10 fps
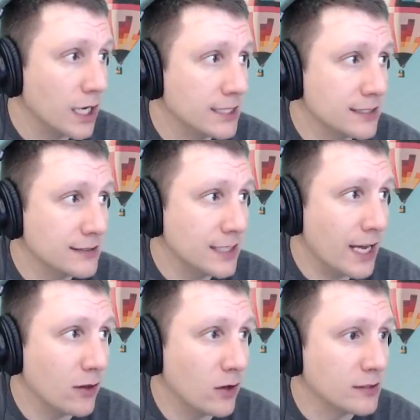it doesn't
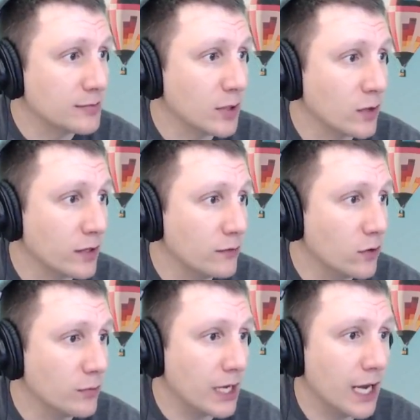say how long it's been running
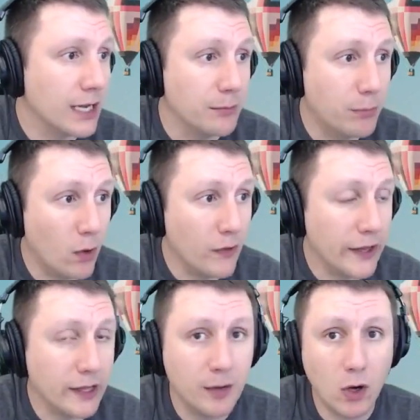for, but I can pull
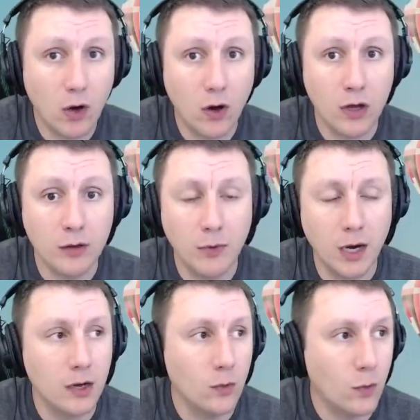that up on
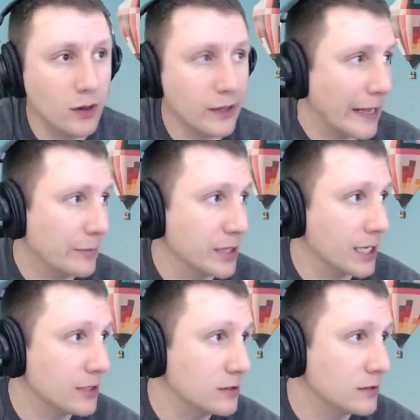my wallet
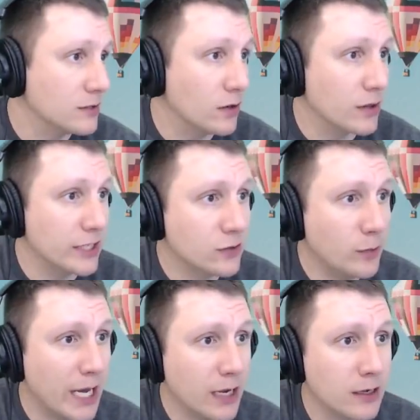application. So let's
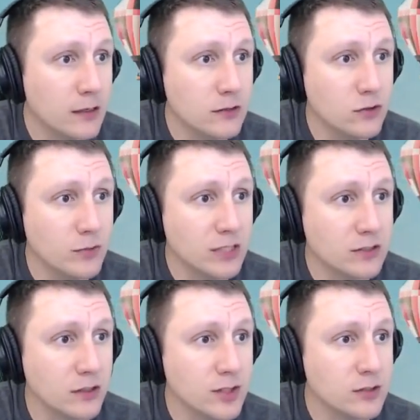go back to my
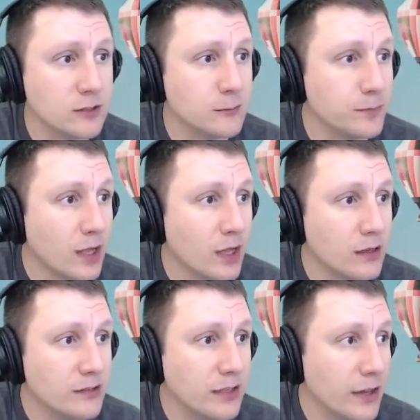servers,
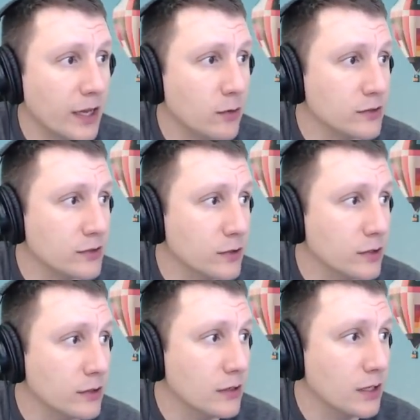see how that one's
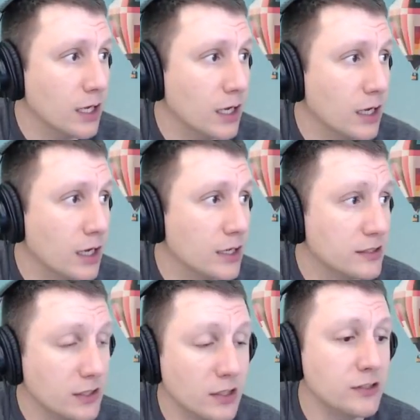doing.
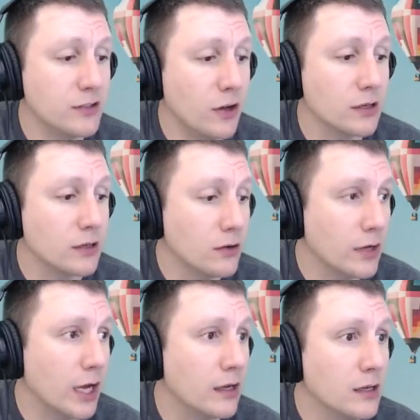It's still installing.
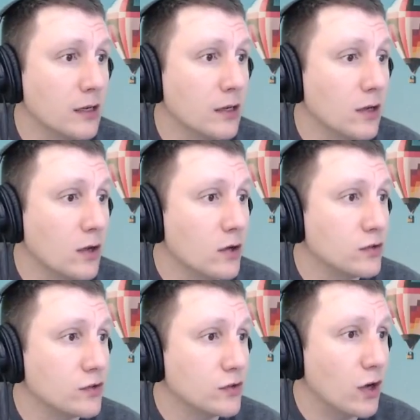Okay,
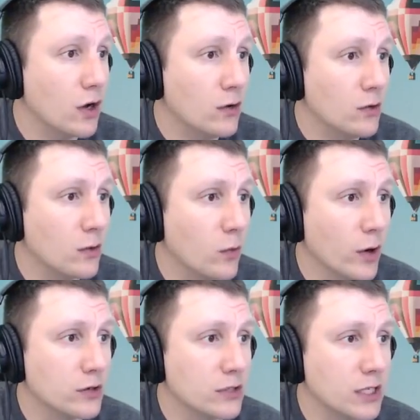so
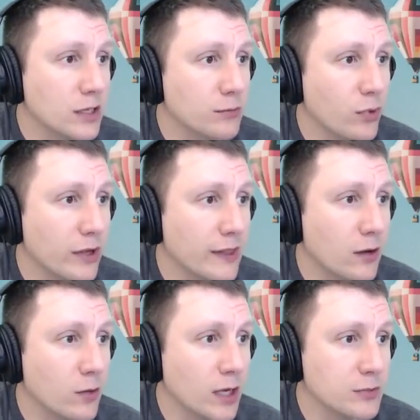we're going to bring
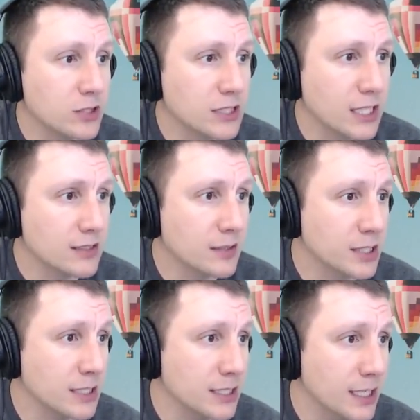that one up just to get
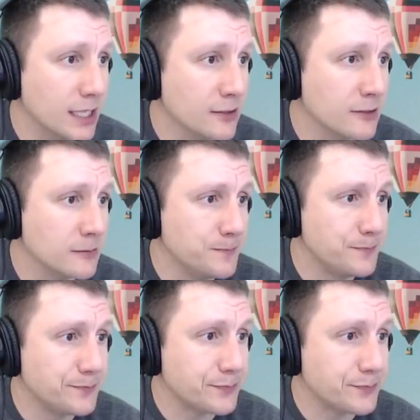some of the details.